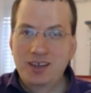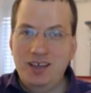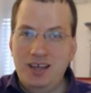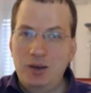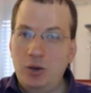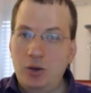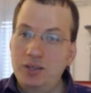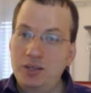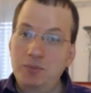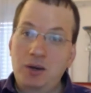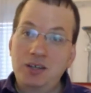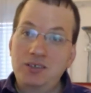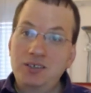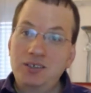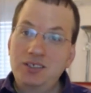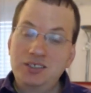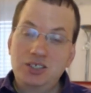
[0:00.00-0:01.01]
And Lockheed
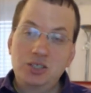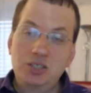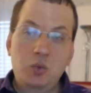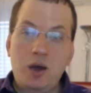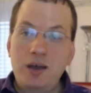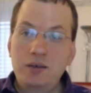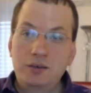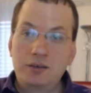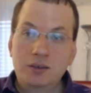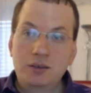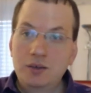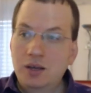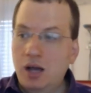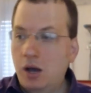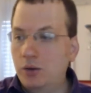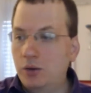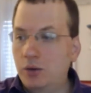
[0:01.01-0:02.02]
Martin is just one
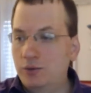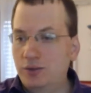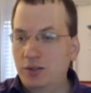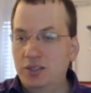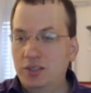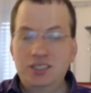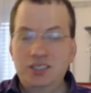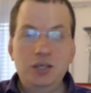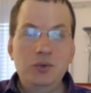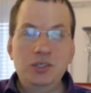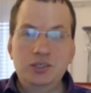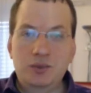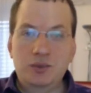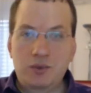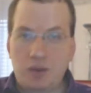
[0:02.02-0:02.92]
out of a series of